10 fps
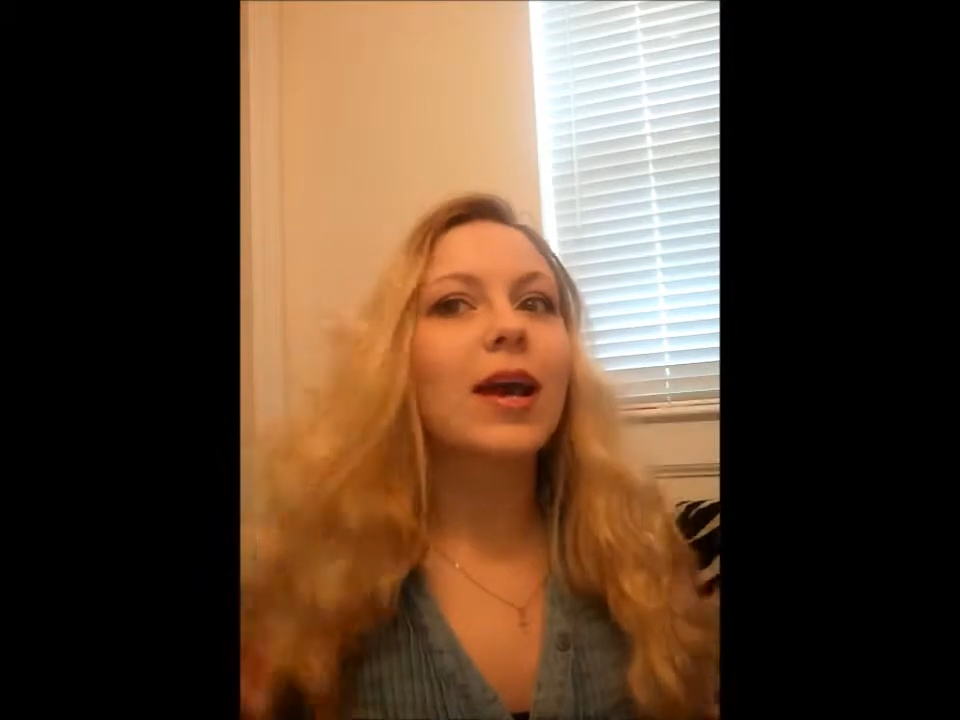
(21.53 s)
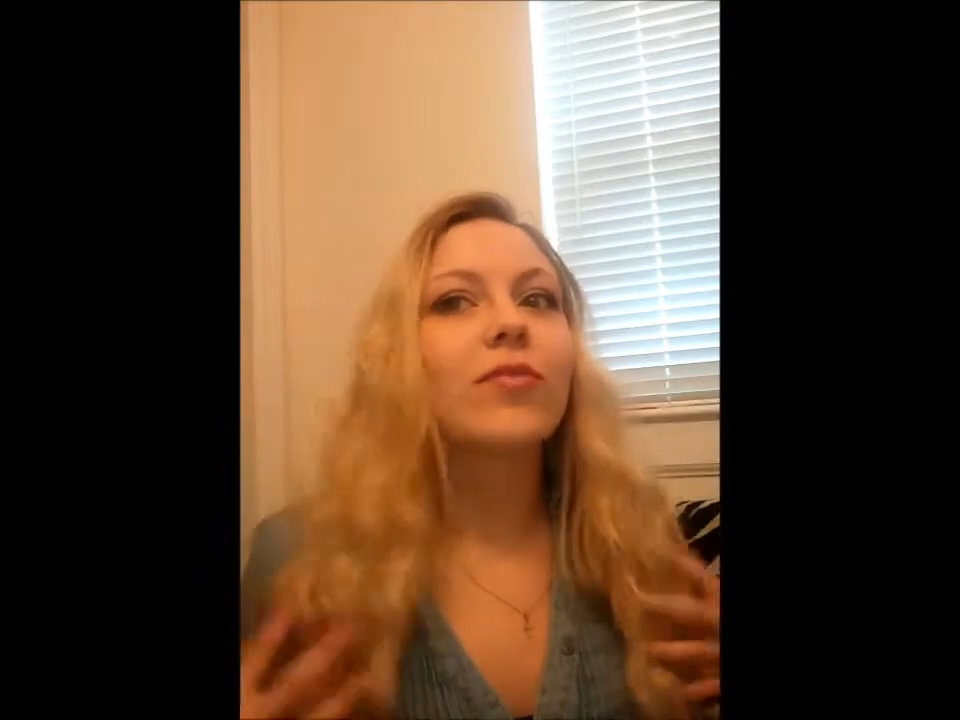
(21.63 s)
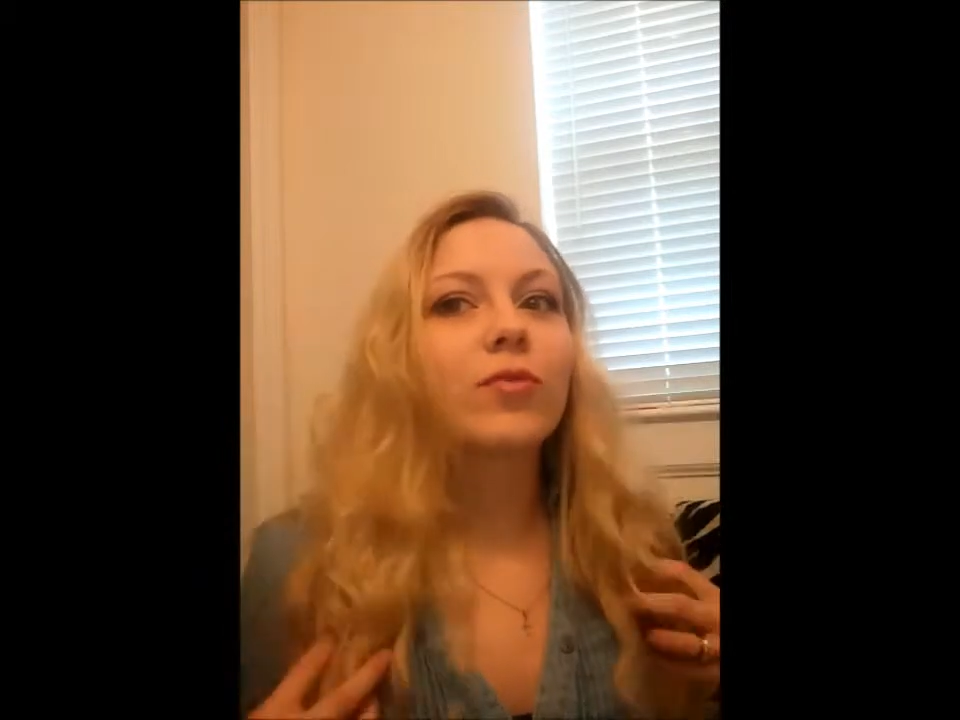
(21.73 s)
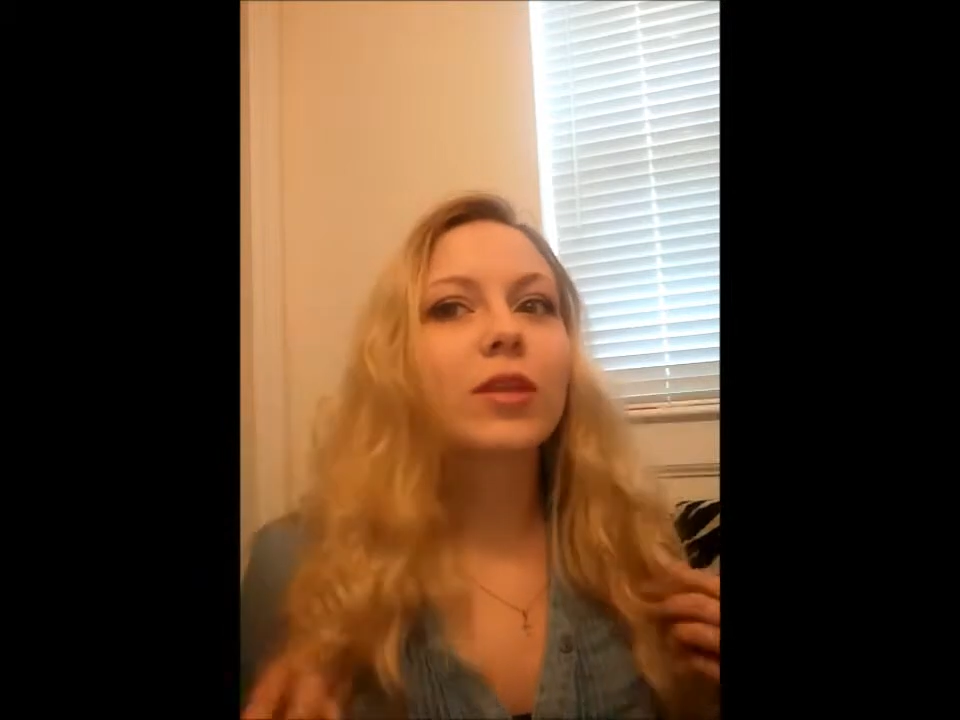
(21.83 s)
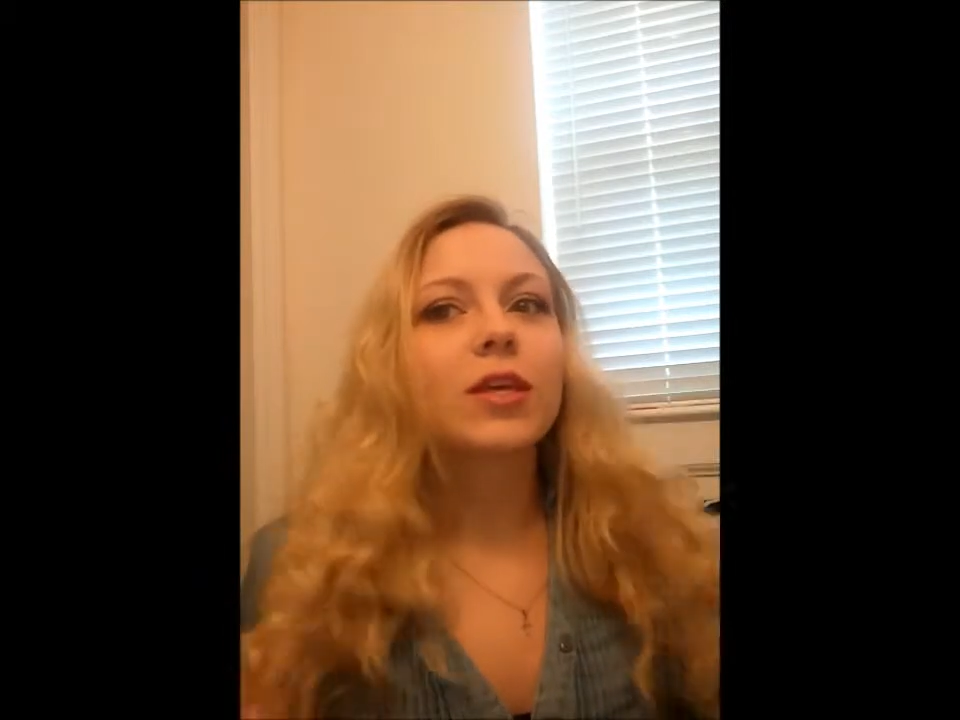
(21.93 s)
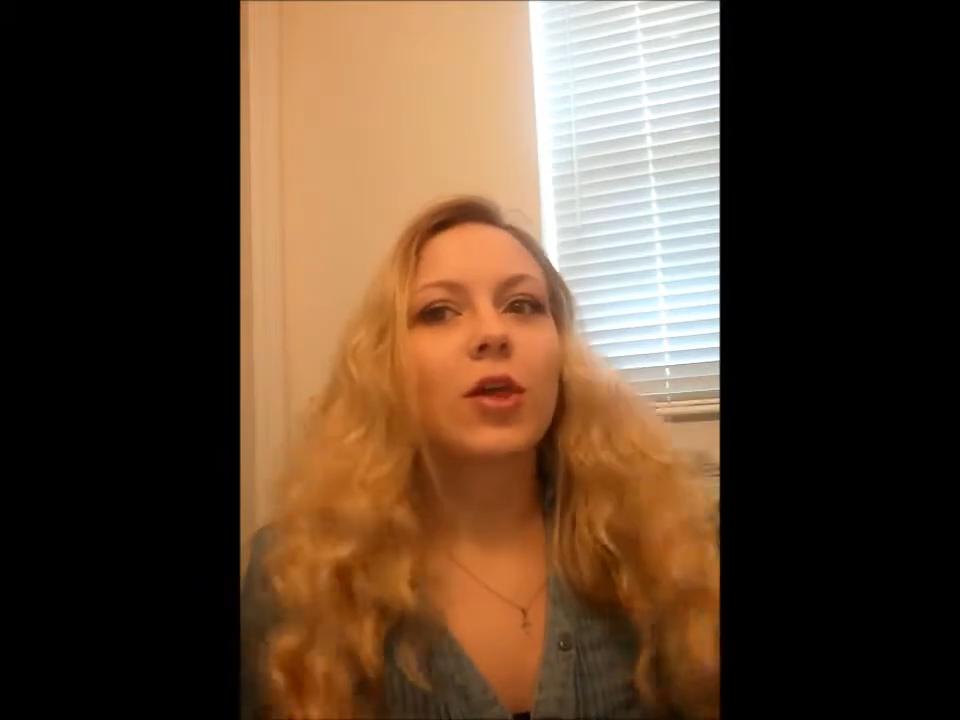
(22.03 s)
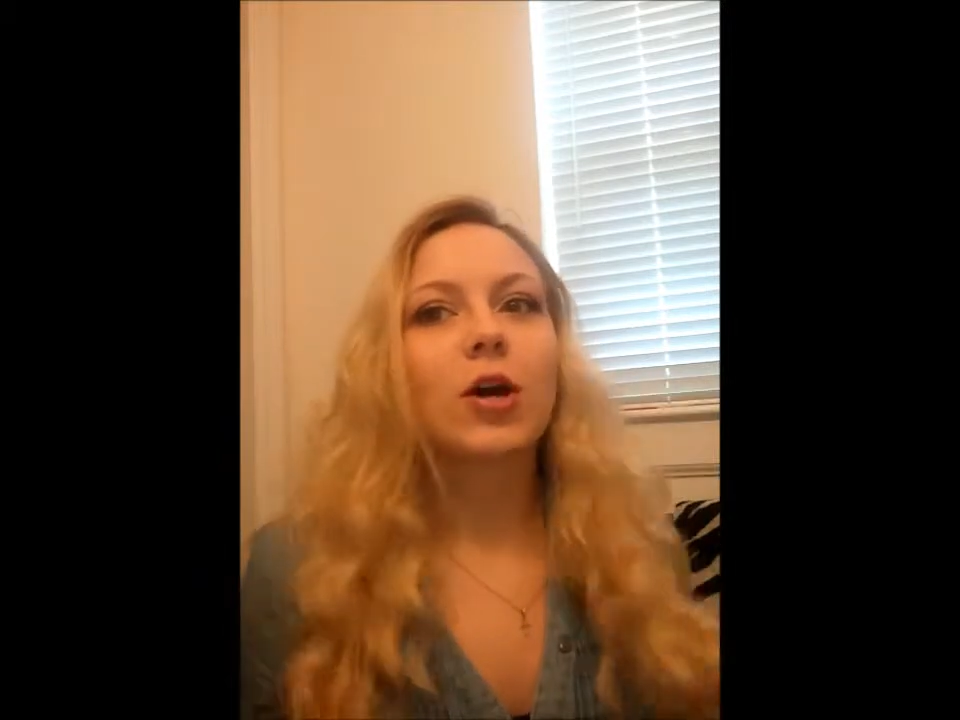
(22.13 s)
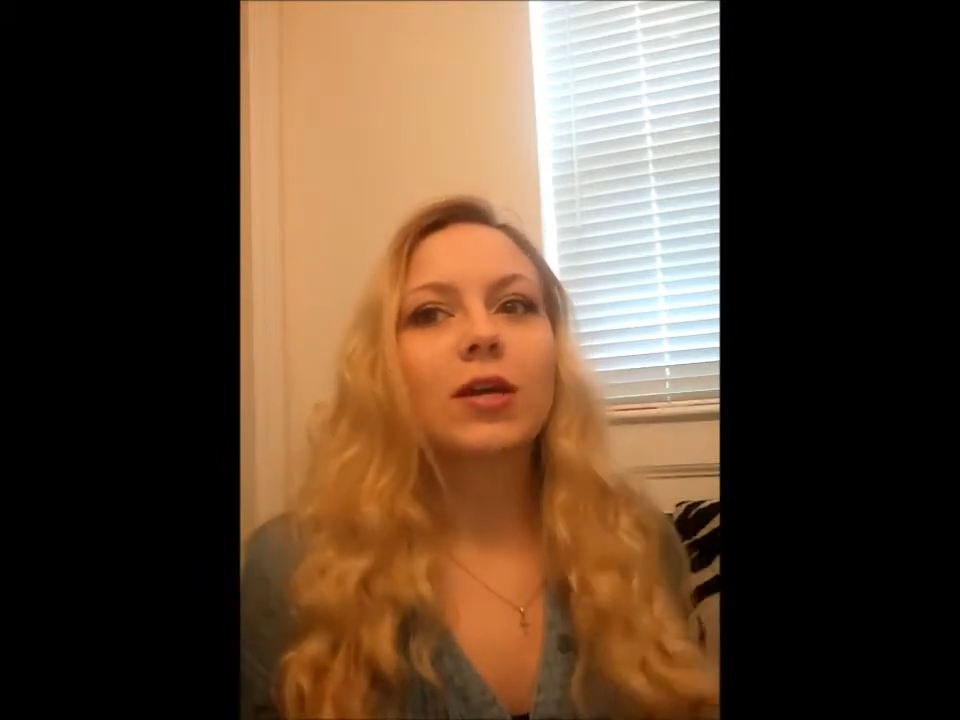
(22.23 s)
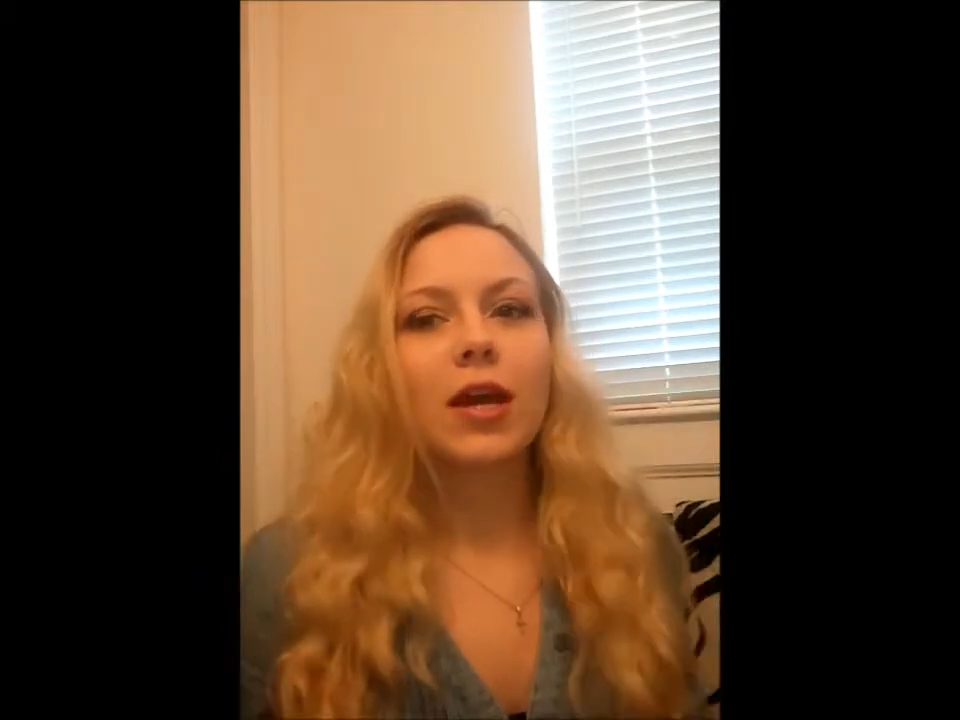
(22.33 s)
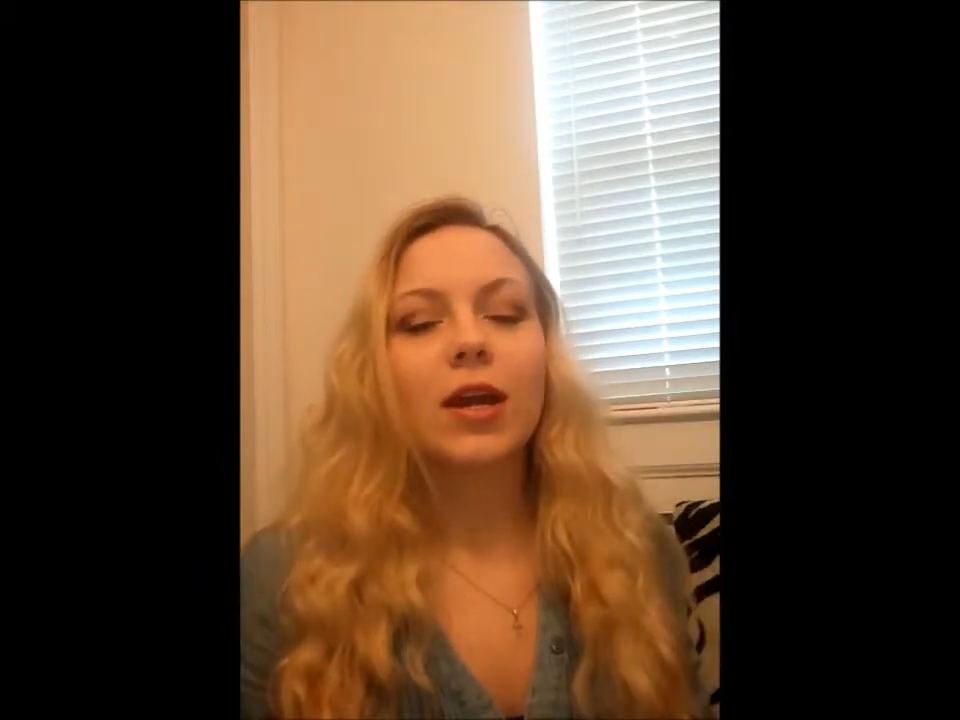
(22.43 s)
have really
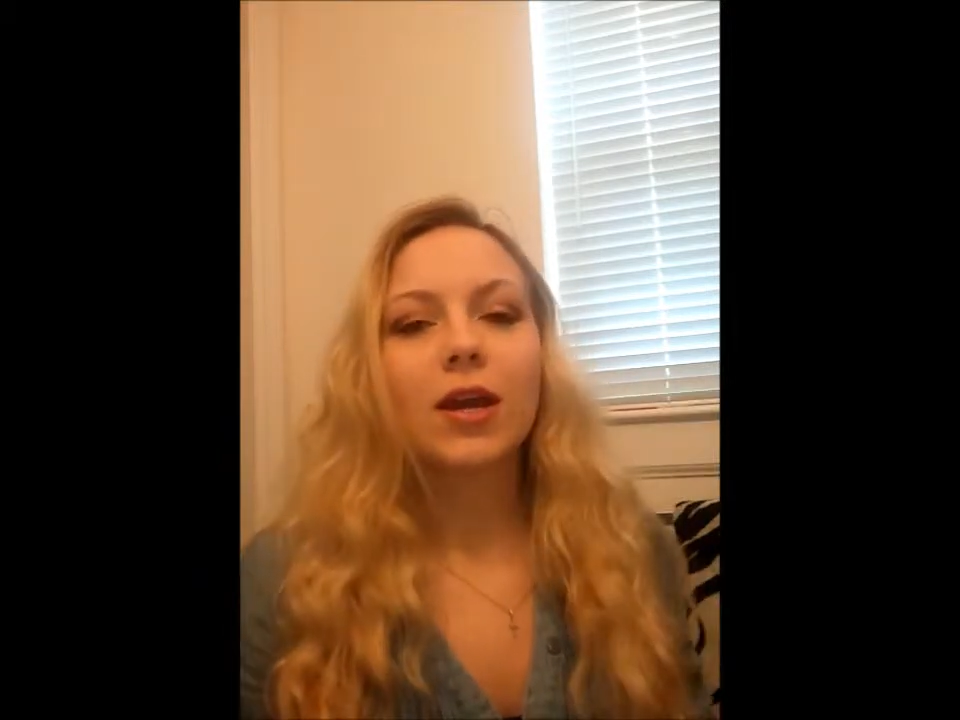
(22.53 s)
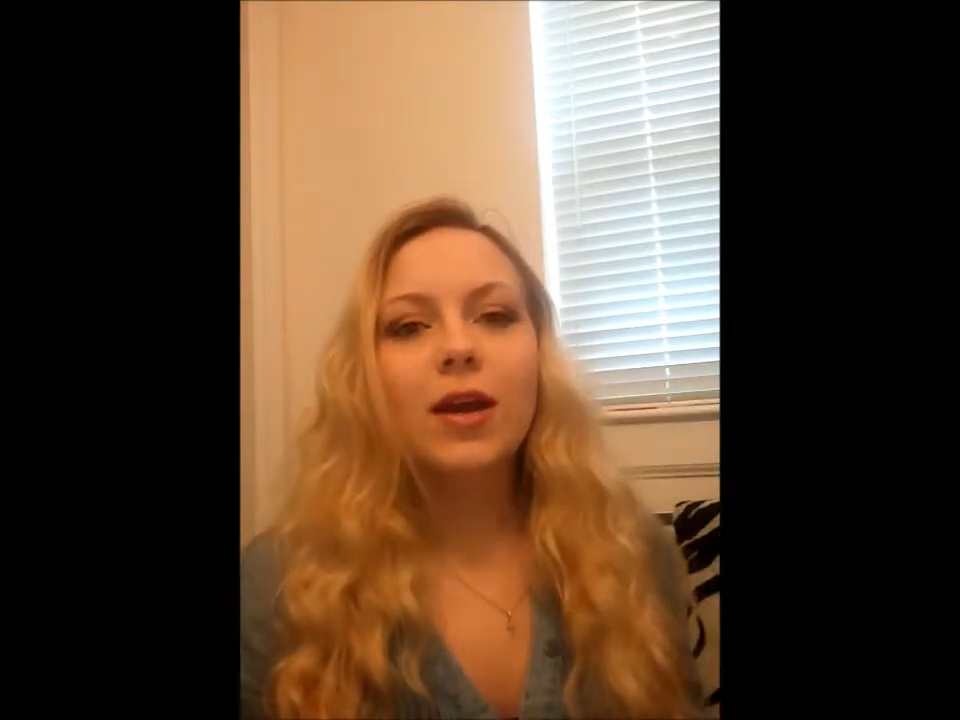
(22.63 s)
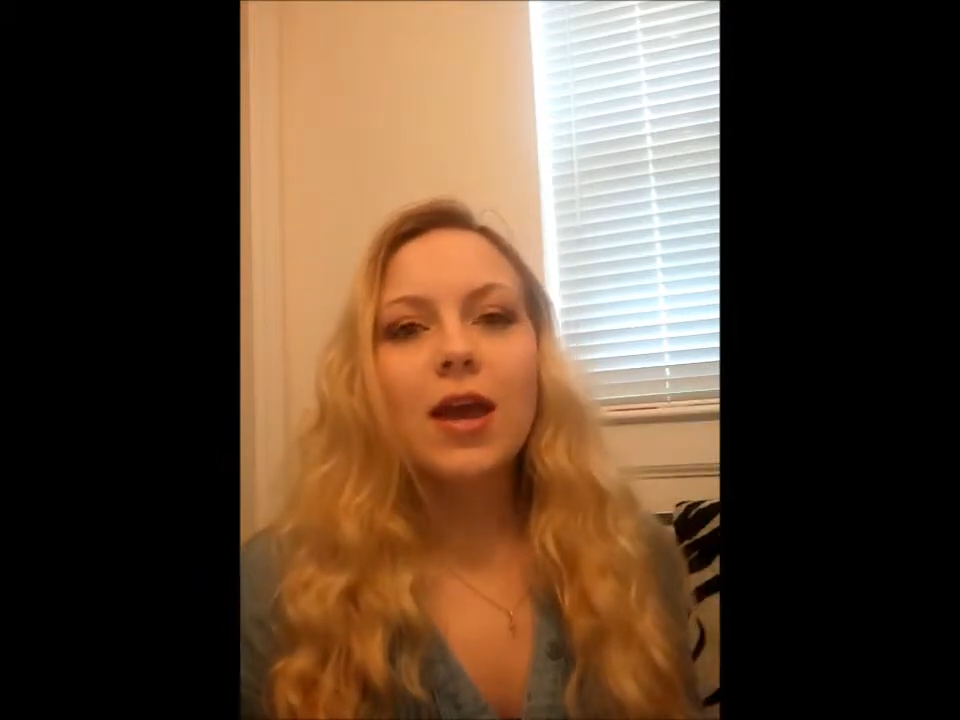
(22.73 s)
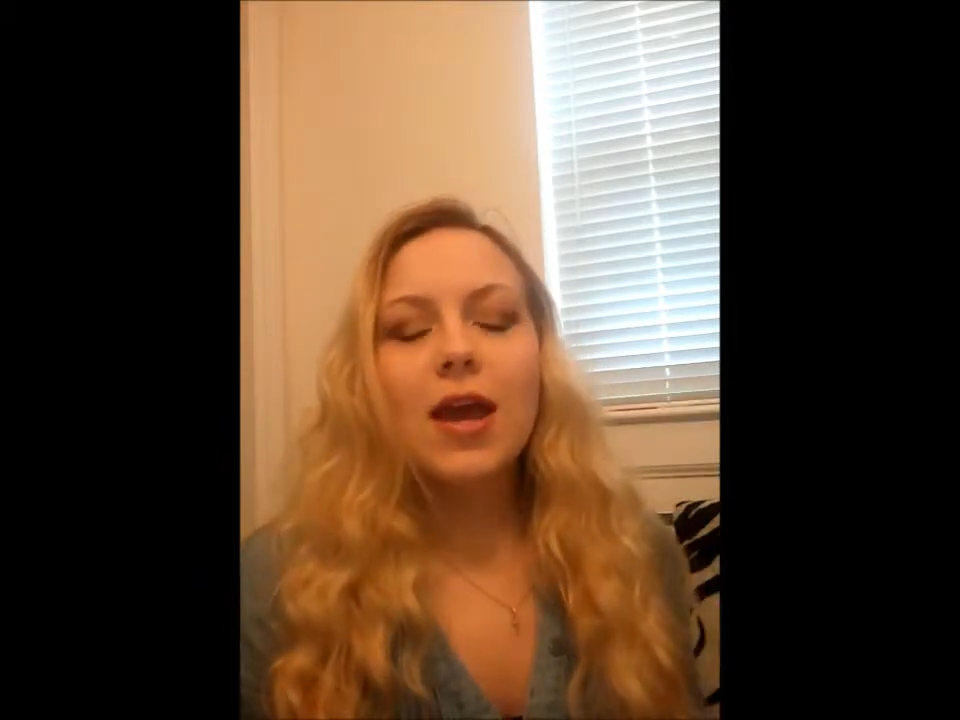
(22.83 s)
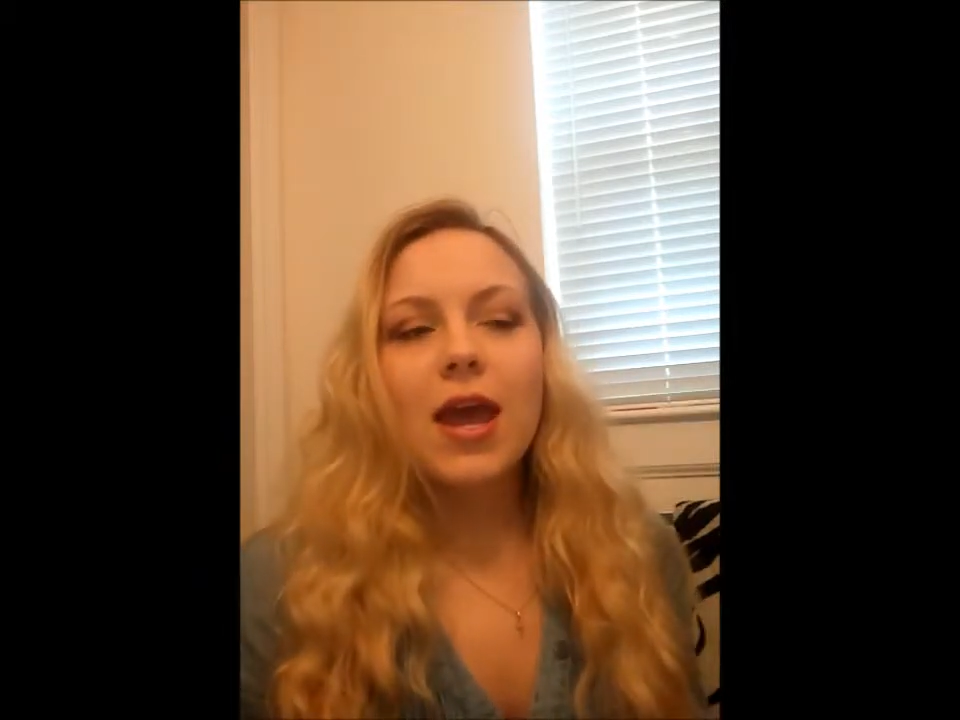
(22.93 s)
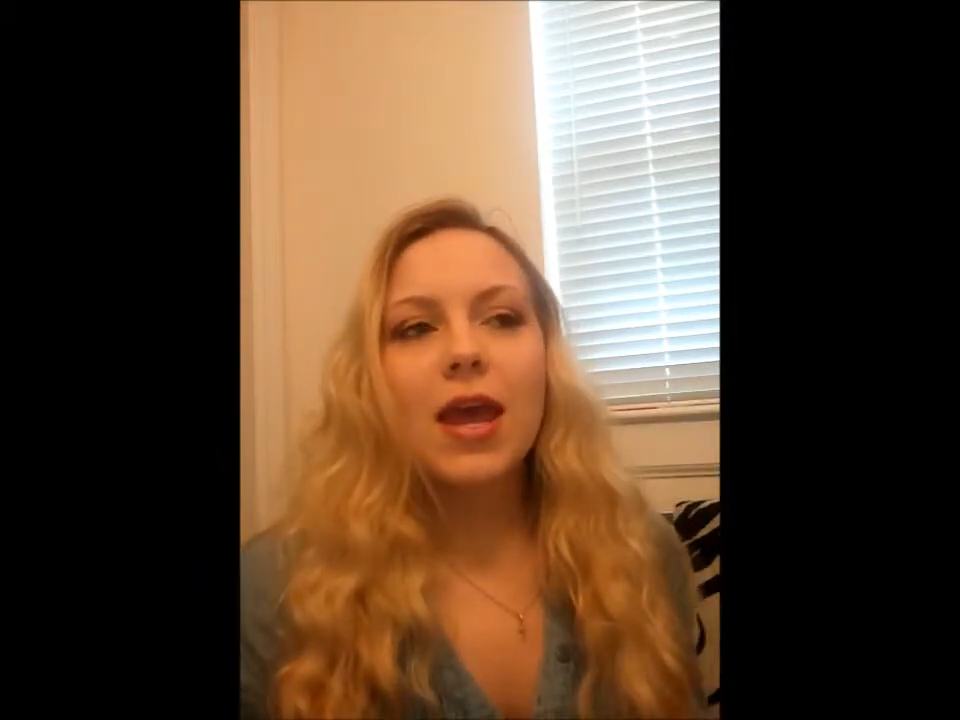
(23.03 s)
long hair,